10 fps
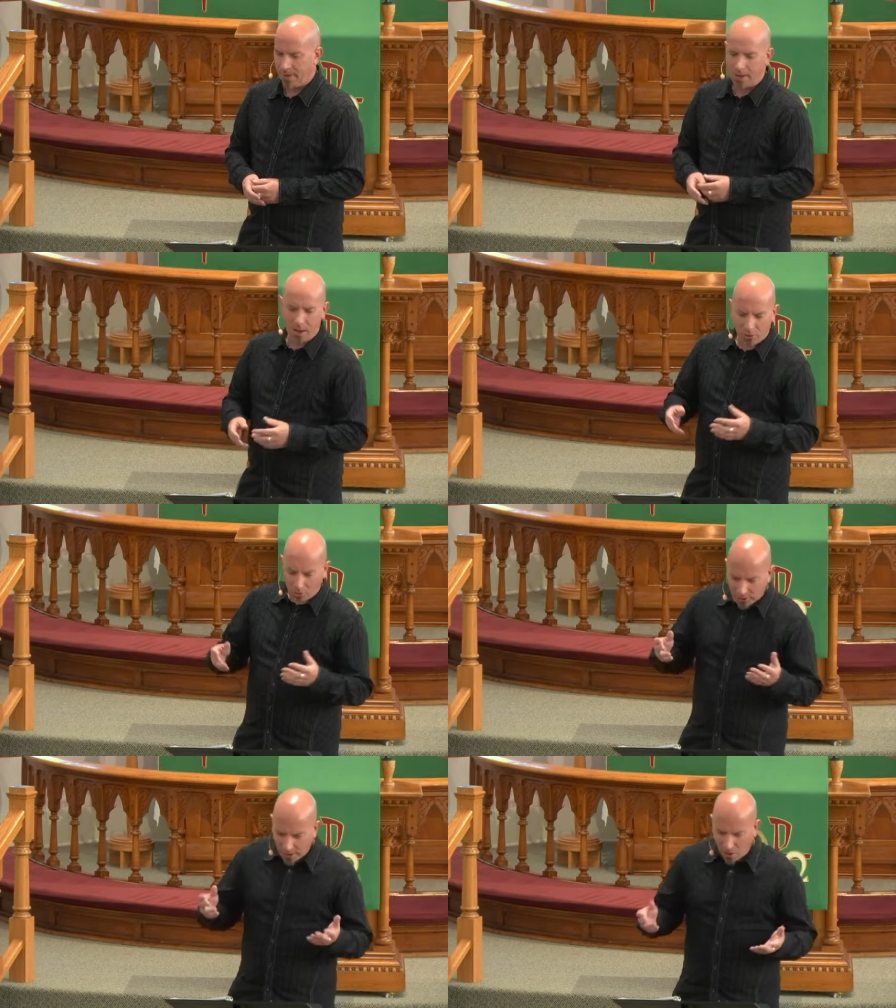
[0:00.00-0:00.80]
Now,
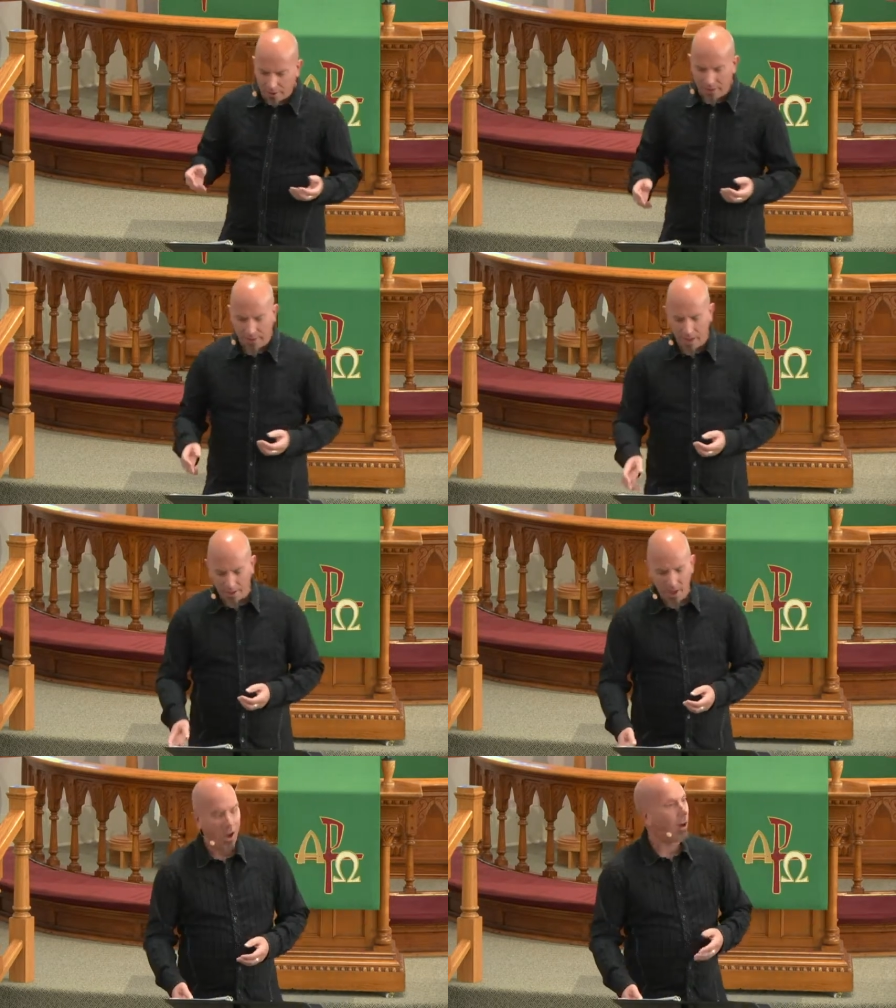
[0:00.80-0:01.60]
no doubt he
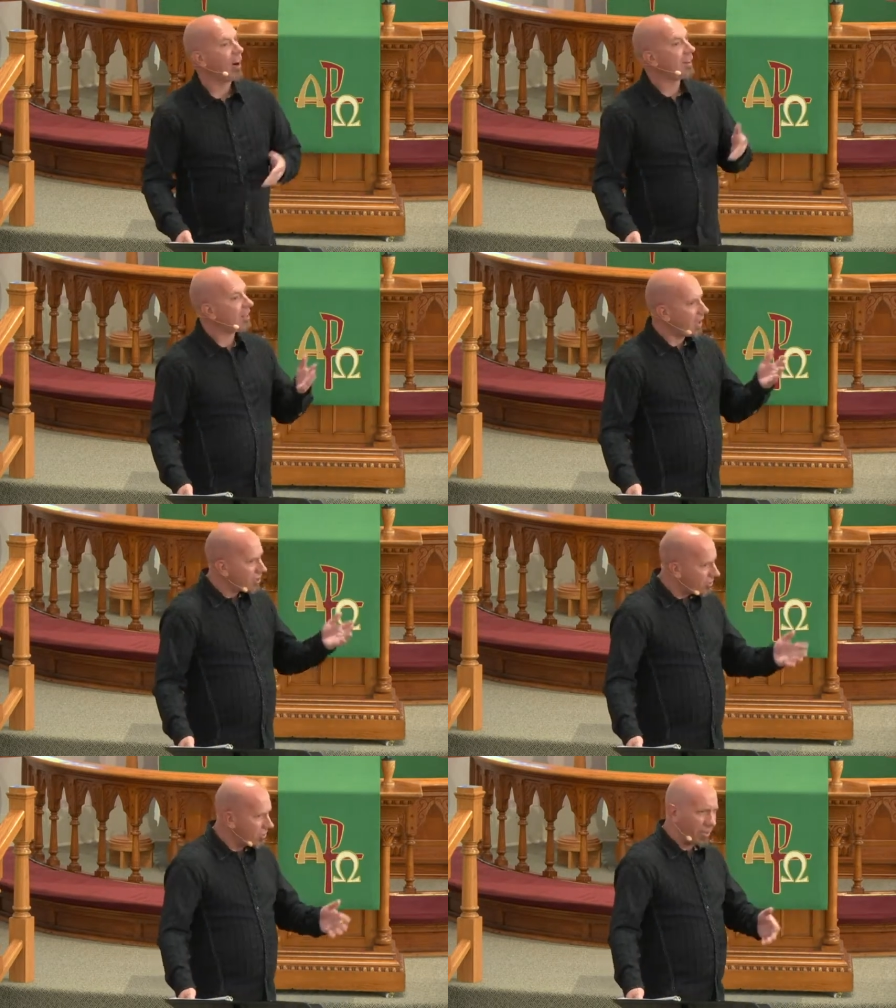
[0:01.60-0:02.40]
got our
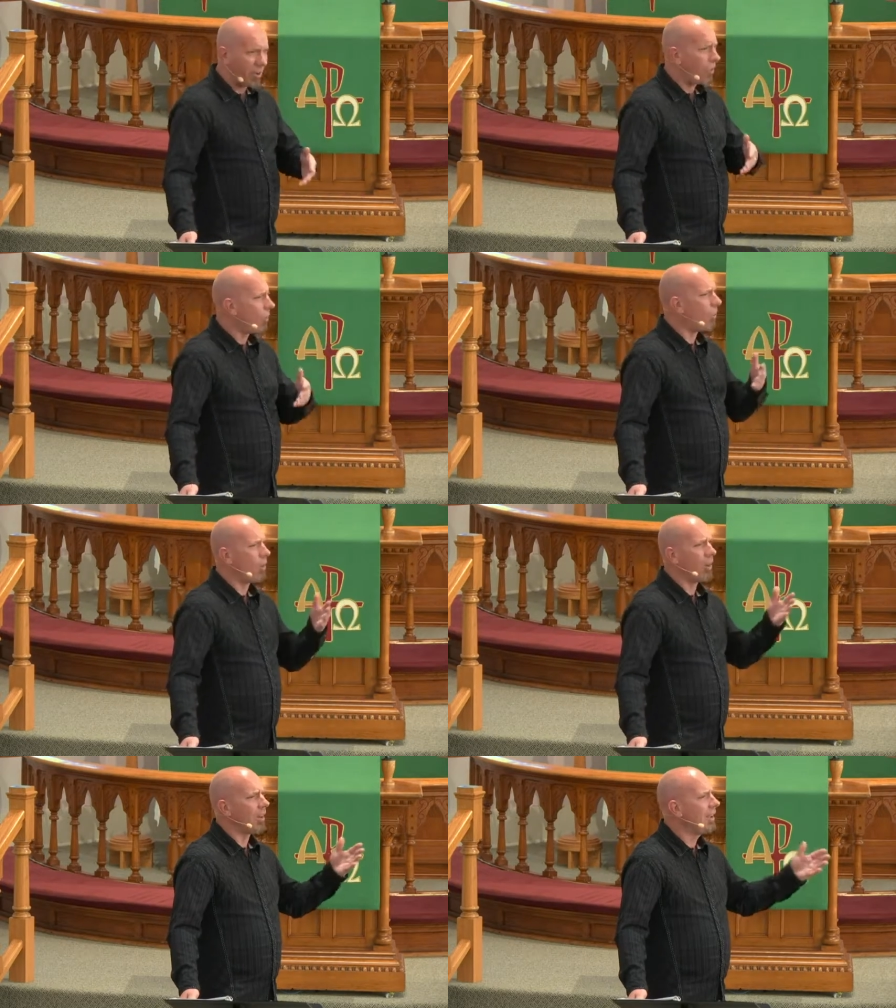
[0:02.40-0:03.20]
attention with the
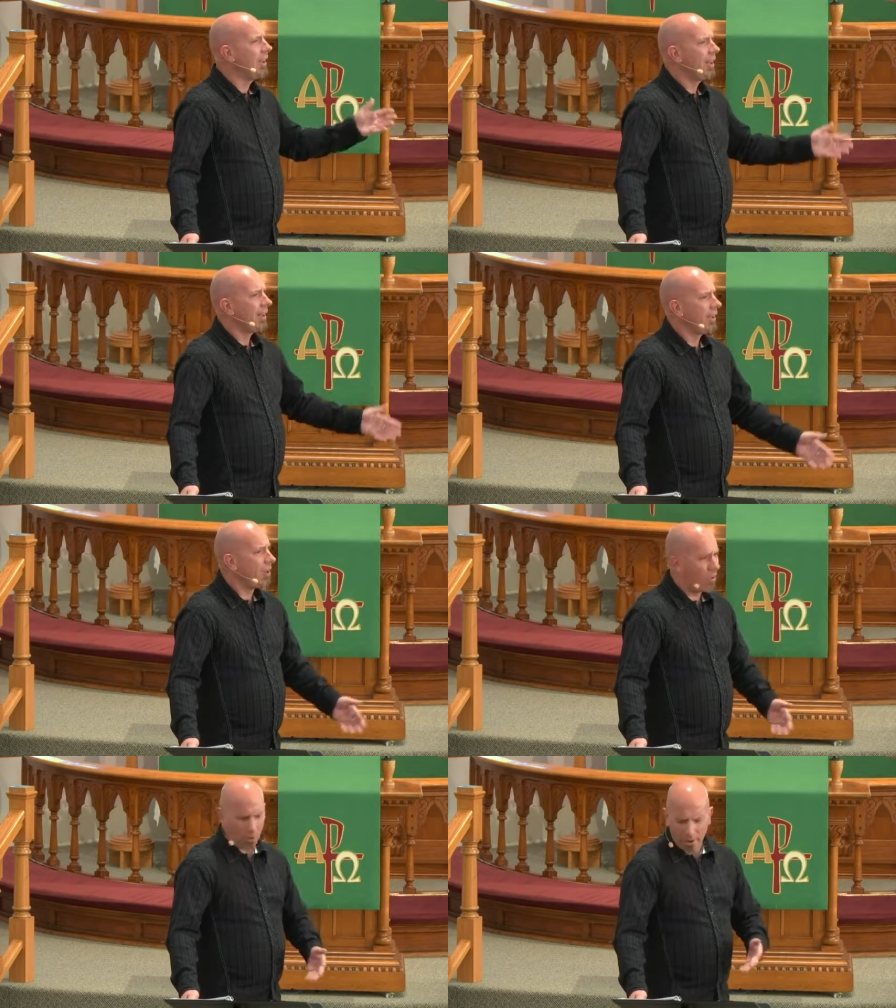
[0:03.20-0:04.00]
whole, you
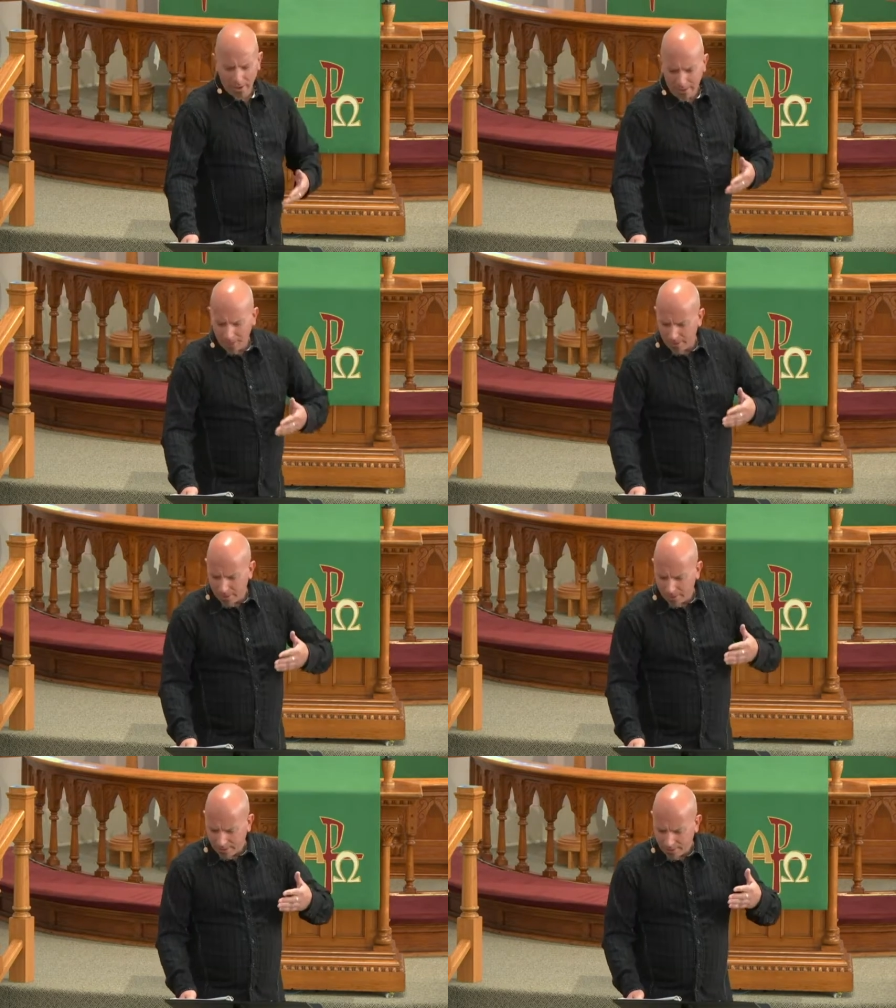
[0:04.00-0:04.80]
know, um,
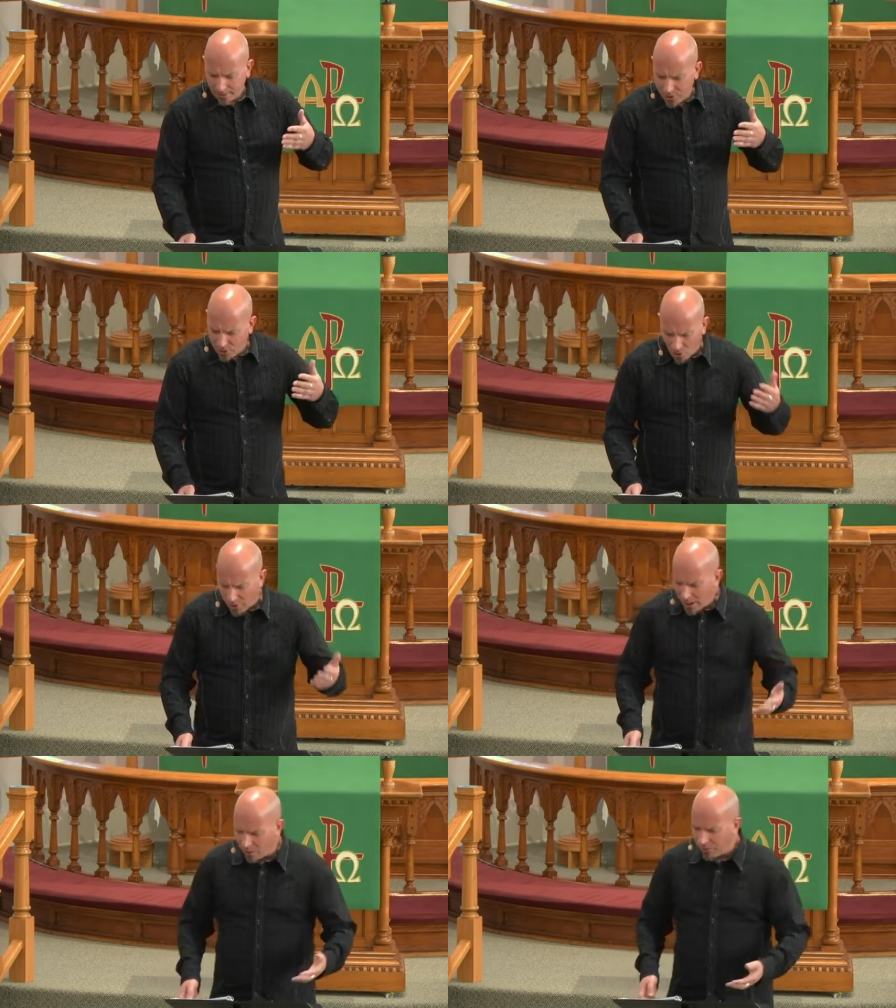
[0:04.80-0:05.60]

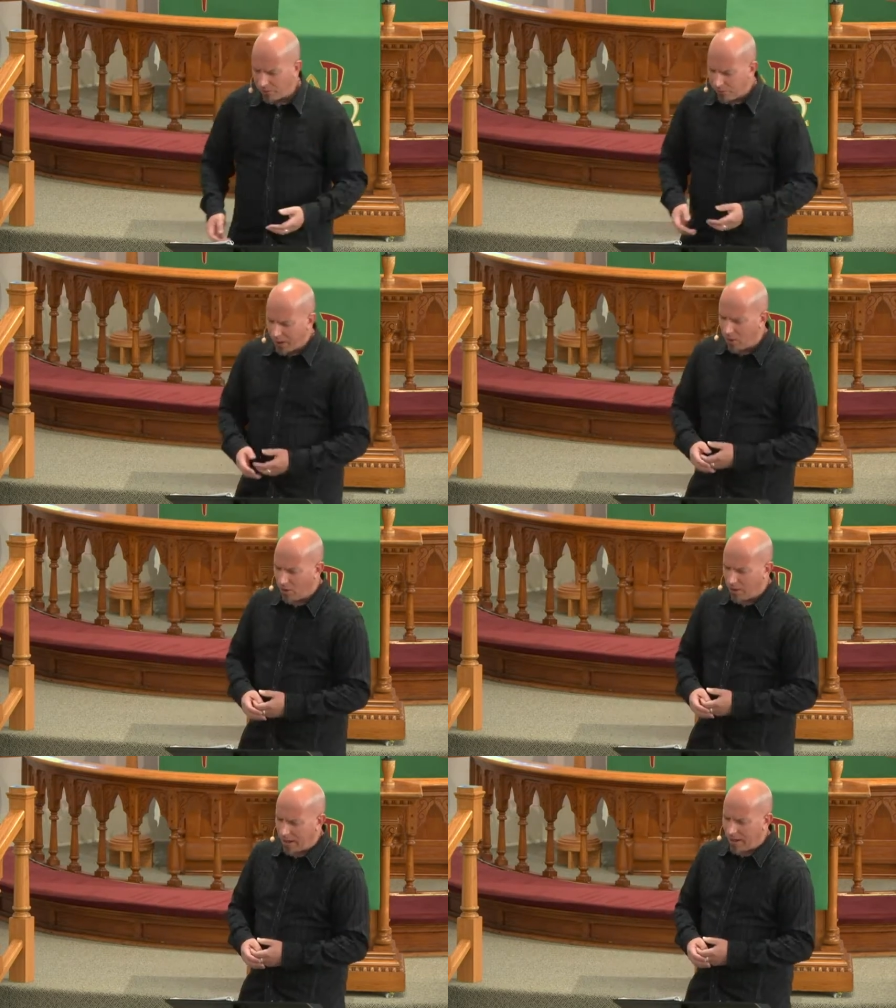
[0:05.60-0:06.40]
showdown with
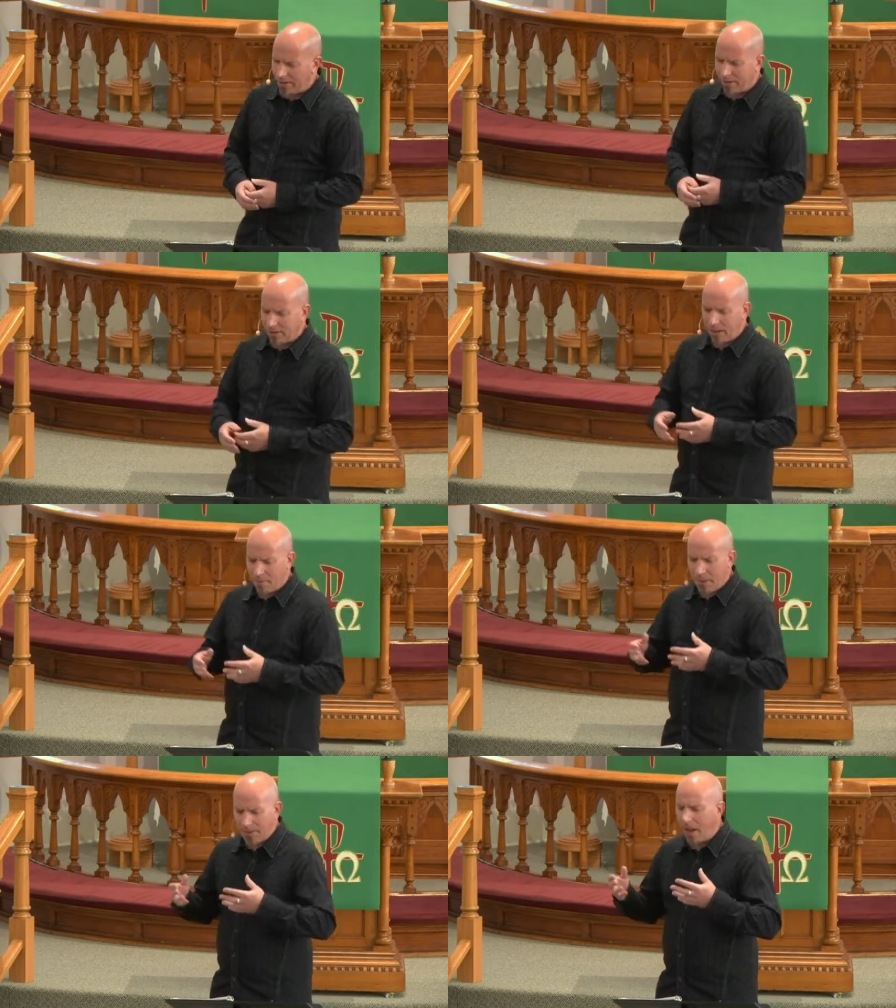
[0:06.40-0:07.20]
Pharaoh kind of deal, I
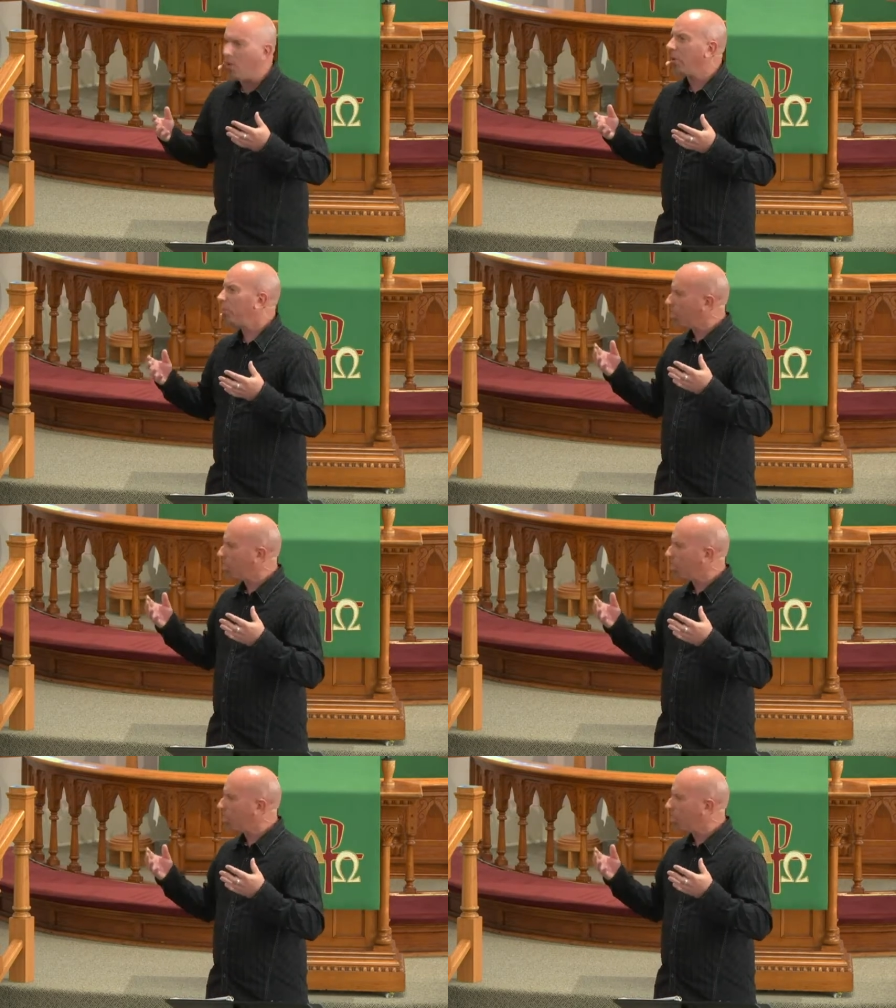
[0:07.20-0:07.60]
mean, that was